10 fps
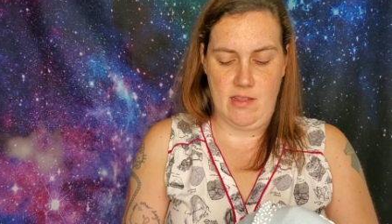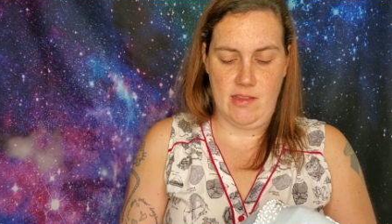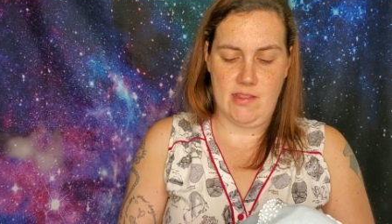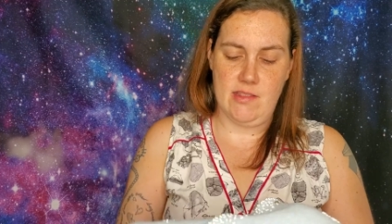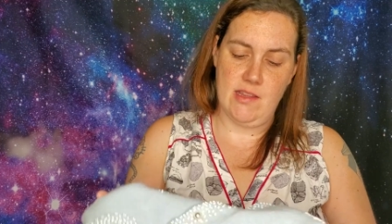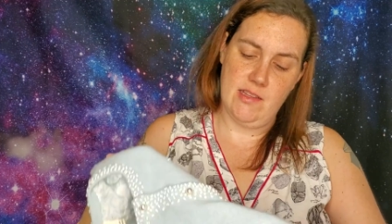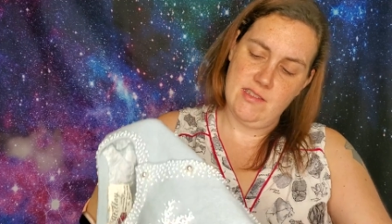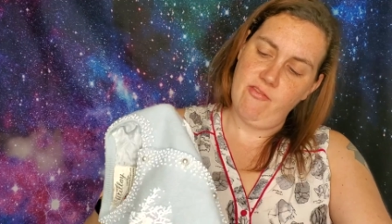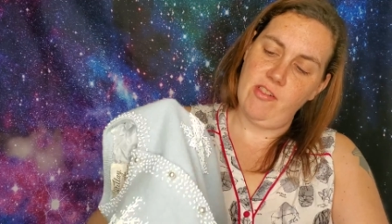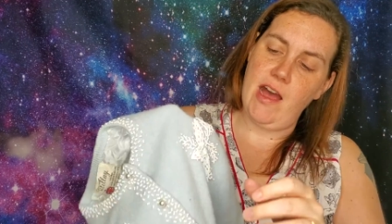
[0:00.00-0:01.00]
like it's
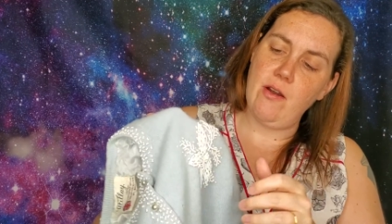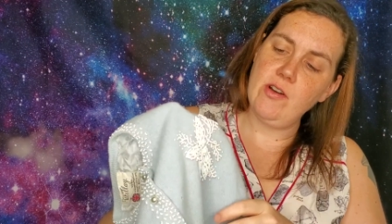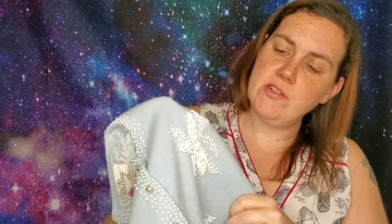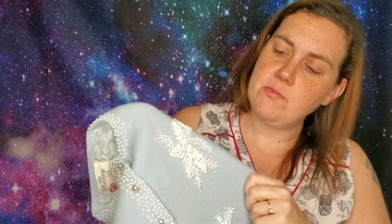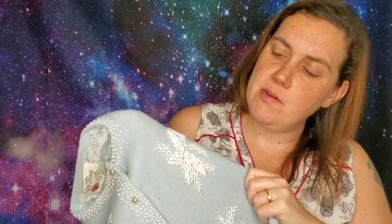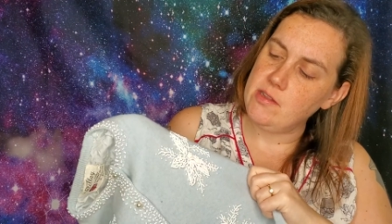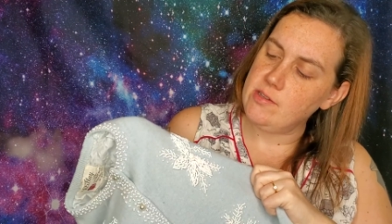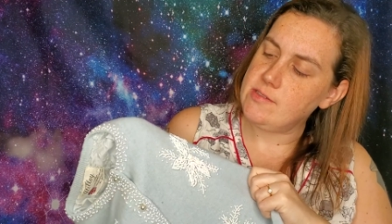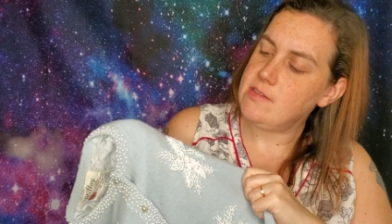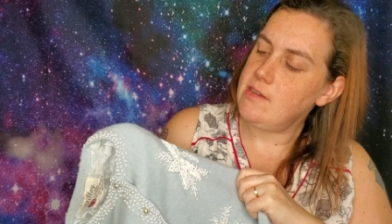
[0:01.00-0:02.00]
flowers, but it
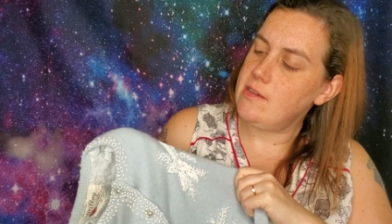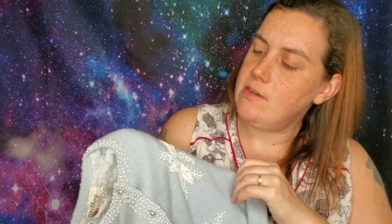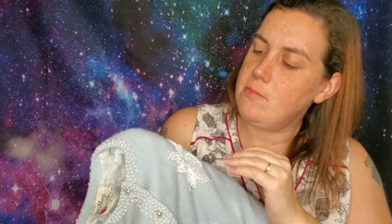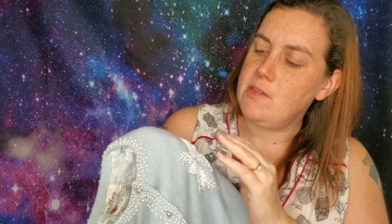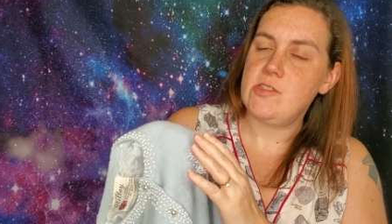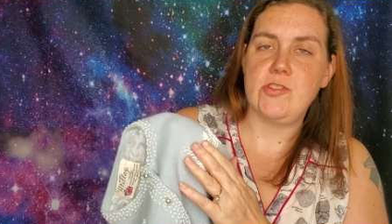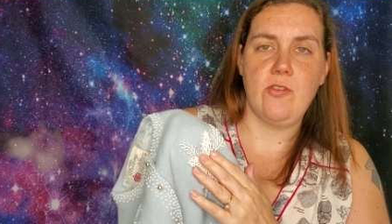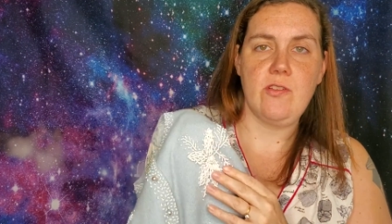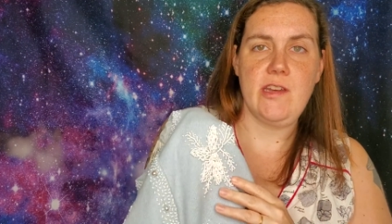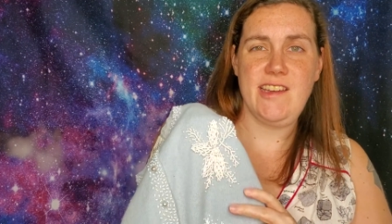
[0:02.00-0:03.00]
looks like it could be like
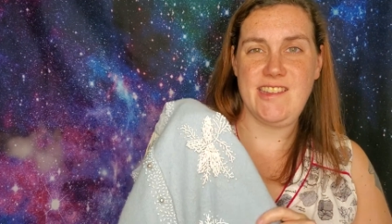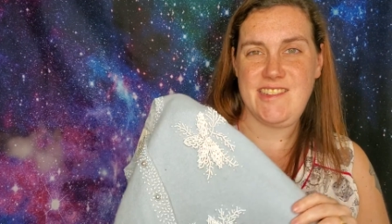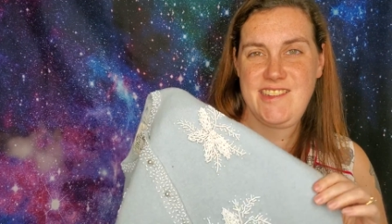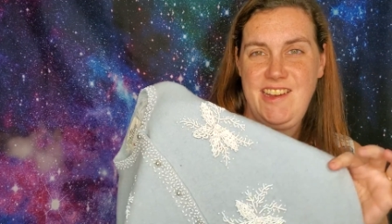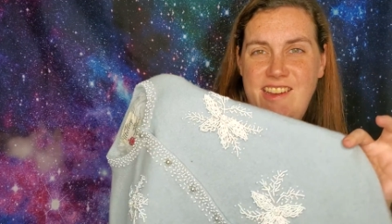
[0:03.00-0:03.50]
snowflakes.